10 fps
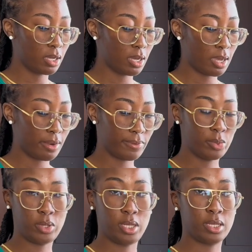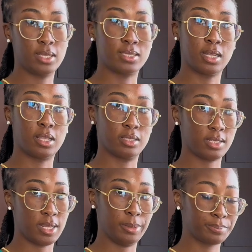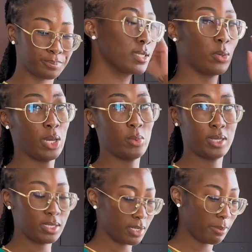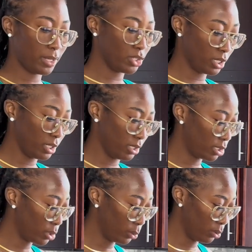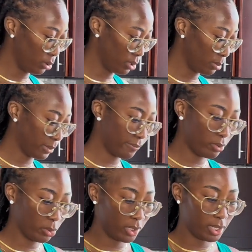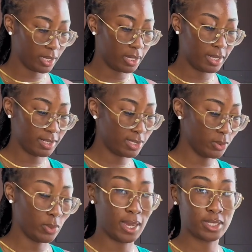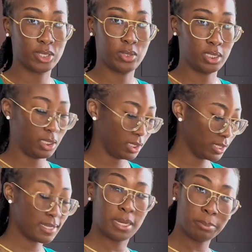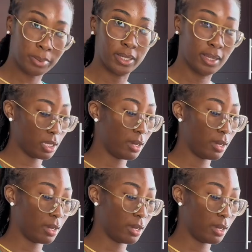every week is not the same. So I wanted to mention these tools before we get into actually the template